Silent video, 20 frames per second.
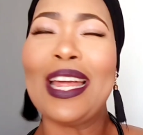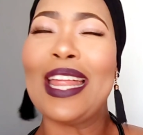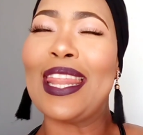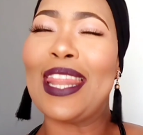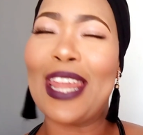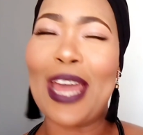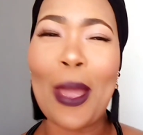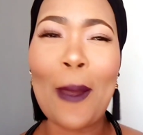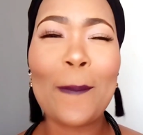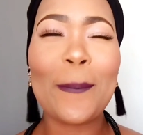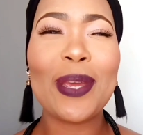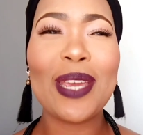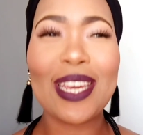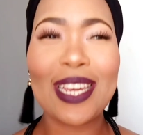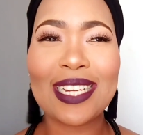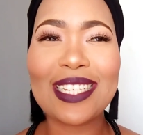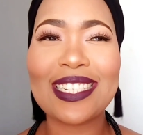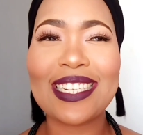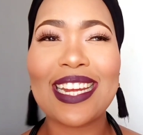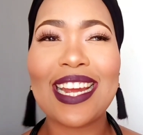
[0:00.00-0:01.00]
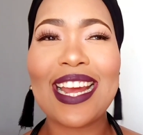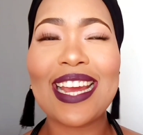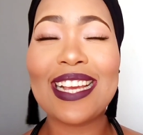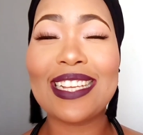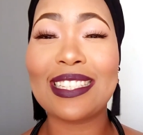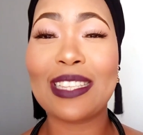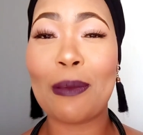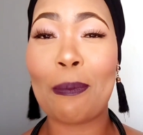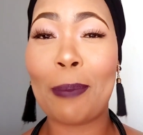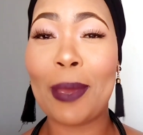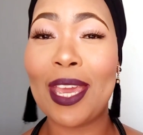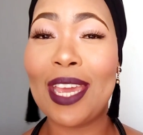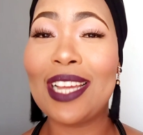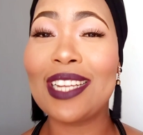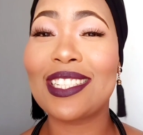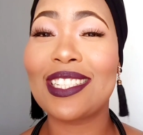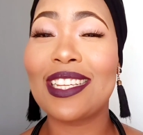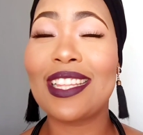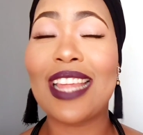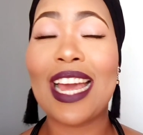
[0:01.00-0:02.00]
working. That picture is the
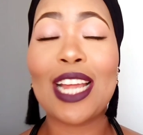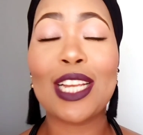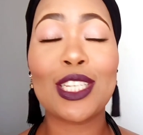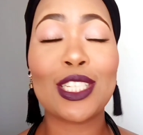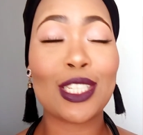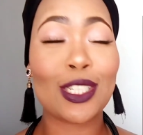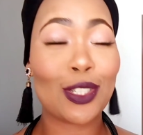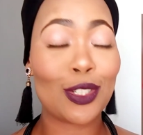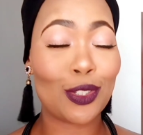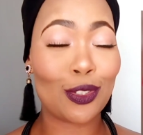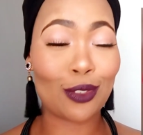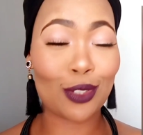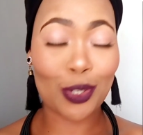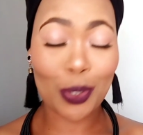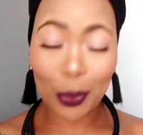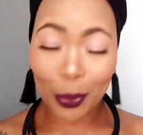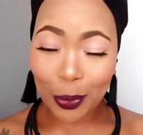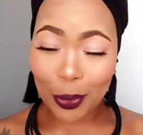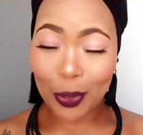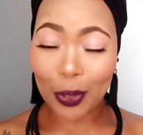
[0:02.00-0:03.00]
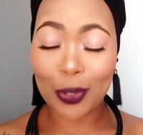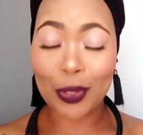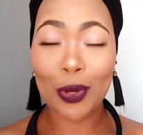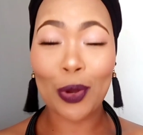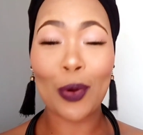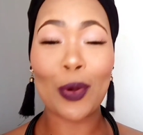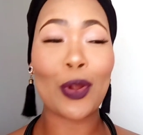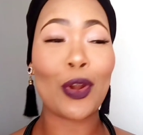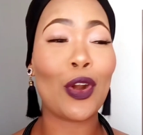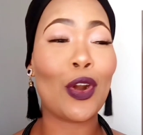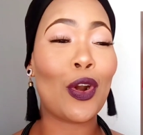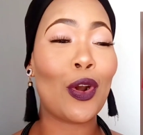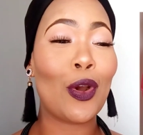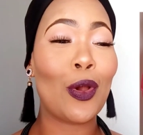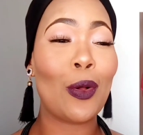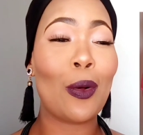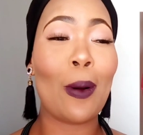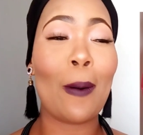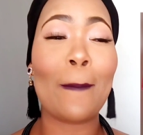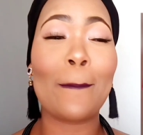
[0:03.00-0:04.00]
picture that took your
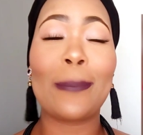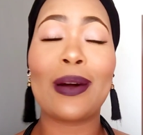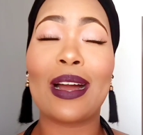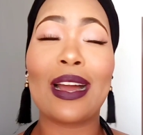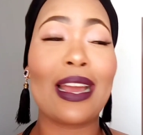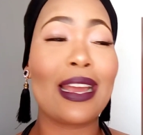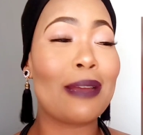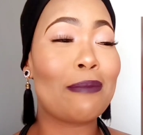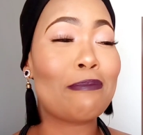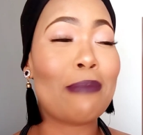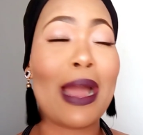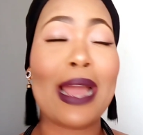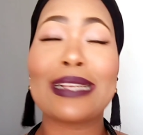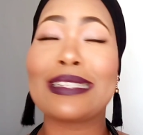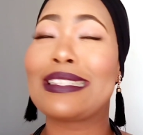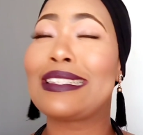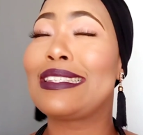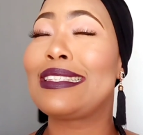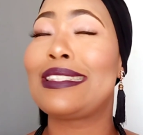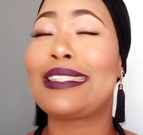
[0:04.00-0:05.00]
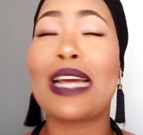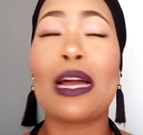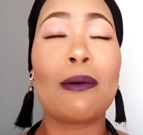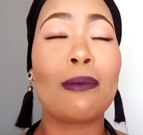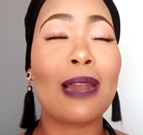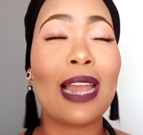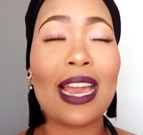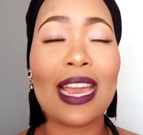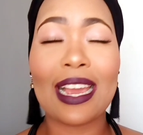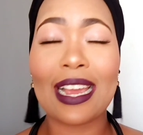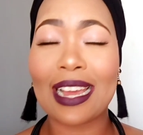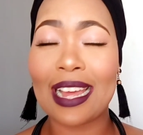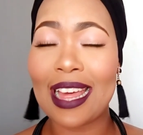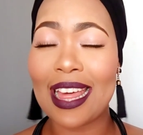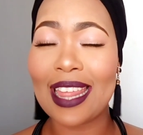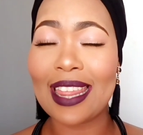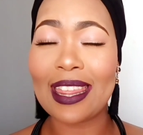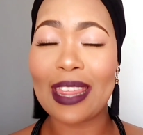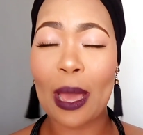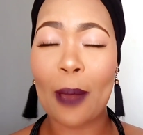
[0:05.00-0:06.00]
girl by by storm. Like,
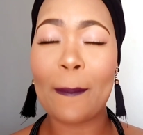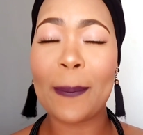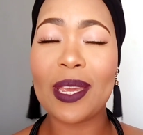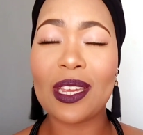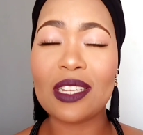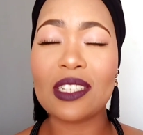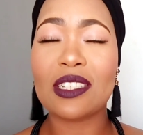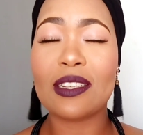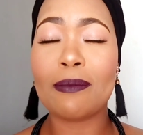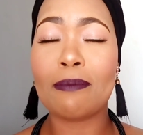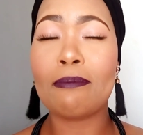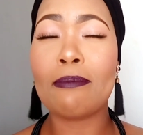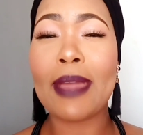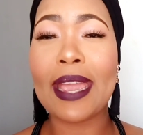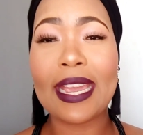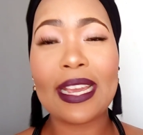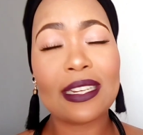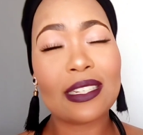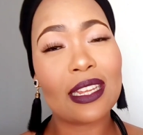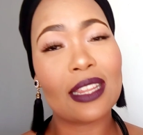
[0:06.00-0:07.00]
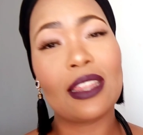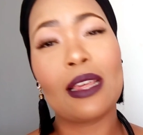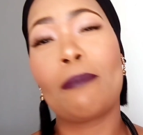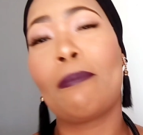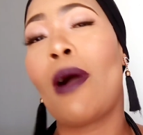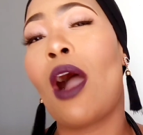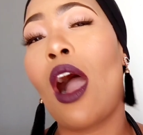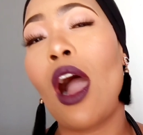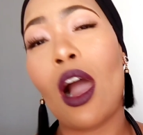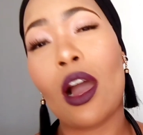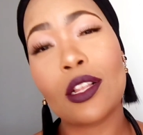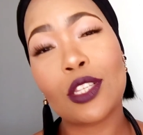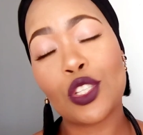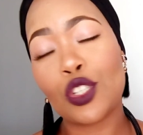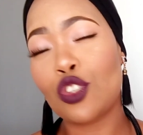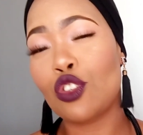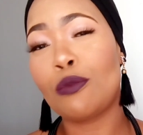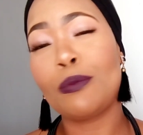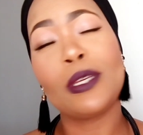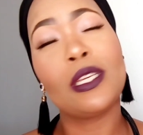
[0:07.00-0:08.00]
that picture made the parts
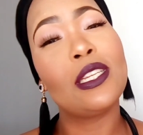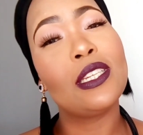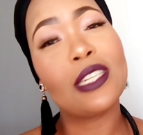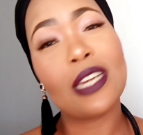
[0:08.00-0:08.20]
to be